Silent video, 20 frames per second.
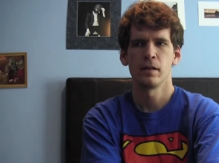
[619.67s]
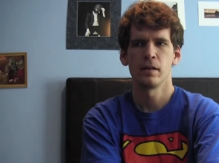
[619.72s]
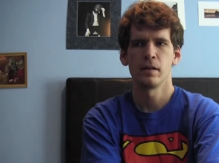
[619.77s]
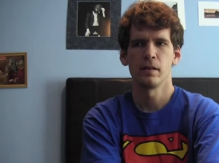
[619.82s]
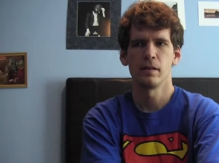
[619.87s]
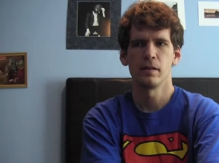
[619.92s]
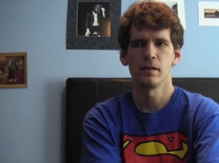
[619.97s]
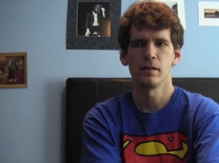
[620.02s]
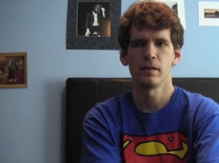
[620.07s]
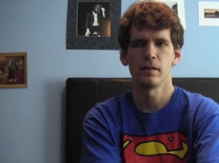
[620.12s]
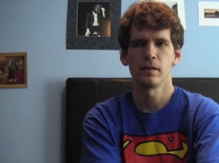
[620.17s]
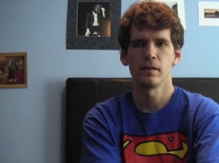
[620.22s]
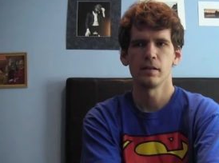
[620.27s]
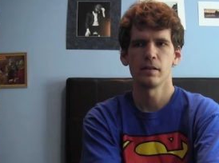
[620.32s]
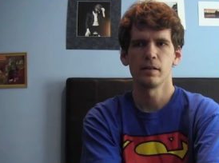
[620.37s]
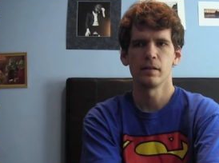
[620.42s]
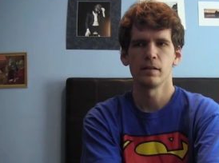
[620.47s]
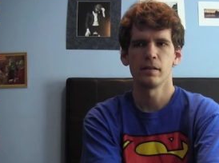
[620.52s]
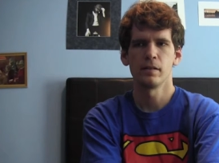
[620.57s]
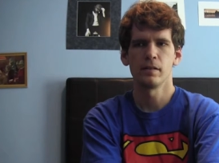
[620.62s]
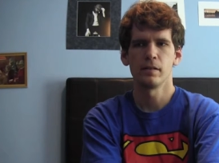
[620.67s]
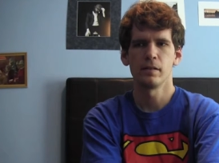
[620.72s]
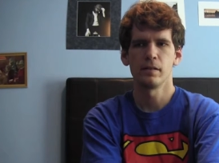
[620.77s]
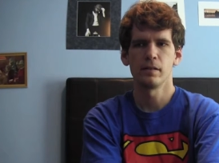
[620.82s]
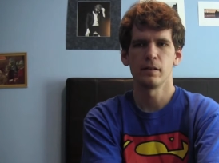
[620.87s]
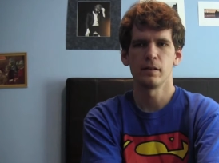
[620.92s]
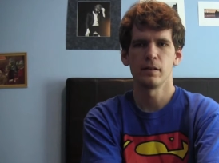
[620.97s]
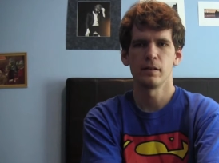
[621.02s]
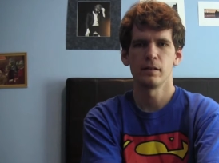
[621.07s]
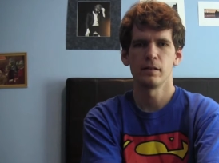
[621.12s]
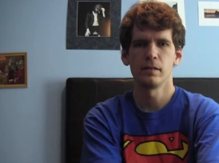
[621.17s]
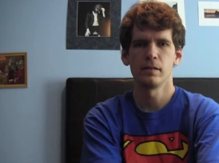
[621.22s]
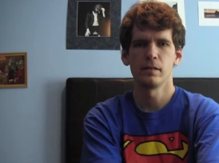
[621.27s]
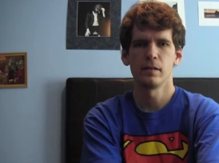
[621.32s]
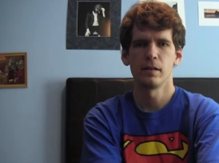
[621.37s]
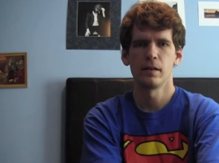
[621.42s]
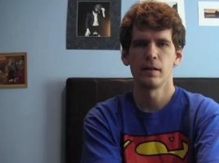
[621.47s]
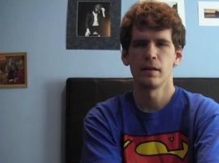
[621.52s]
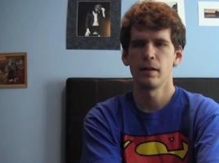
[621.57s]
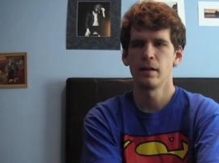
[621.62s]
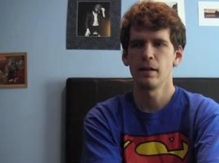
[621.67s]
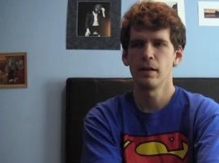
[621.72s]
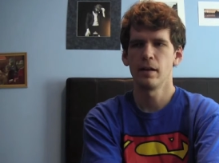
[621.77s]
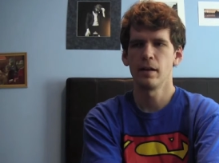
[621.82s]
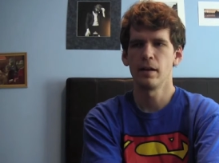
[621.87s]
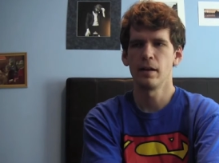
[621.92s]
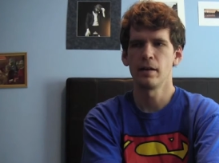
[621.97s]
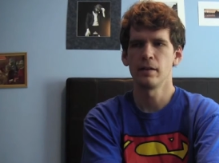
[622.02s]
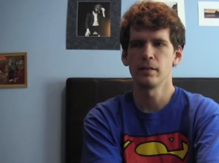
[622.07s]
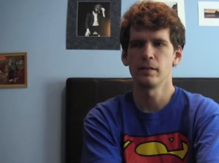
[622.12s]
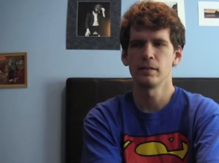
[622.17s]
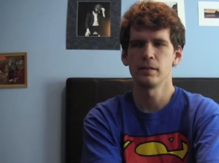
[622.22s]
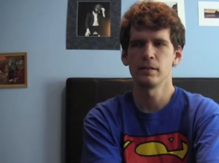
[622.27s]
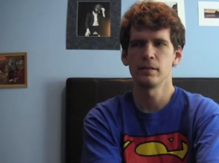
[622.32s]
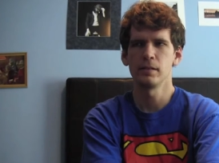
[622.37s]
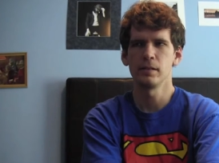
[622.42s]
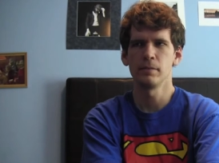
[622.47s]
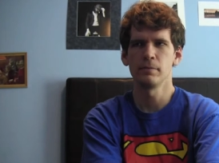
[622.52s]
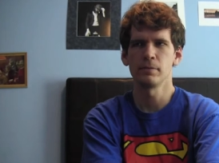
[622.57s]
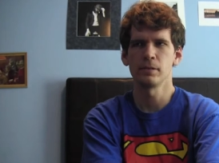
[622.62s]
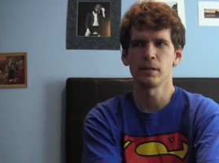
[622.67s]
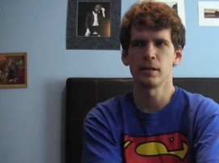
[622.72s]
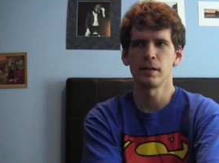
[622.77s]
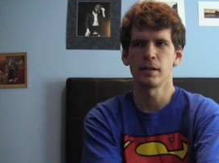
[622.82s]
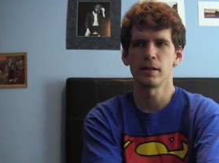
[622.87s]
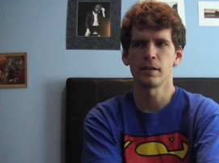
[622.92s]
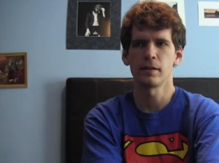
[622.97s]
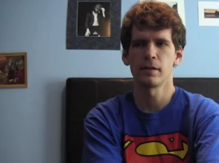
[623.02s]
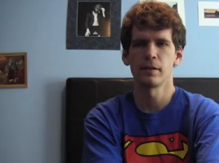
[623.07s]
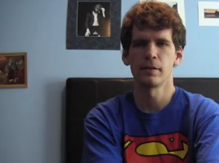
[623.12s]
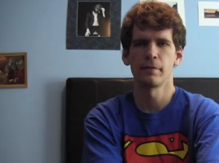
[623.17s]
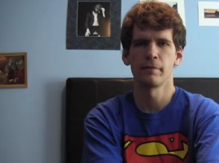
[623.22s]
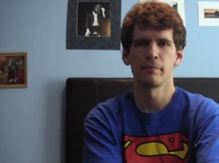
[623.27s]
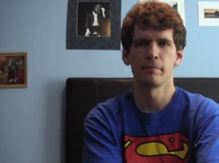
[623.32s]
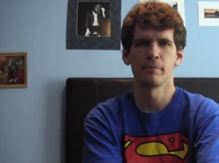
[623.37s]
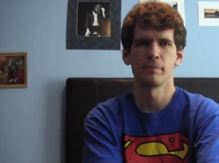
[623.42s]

it, it, uh, it seems like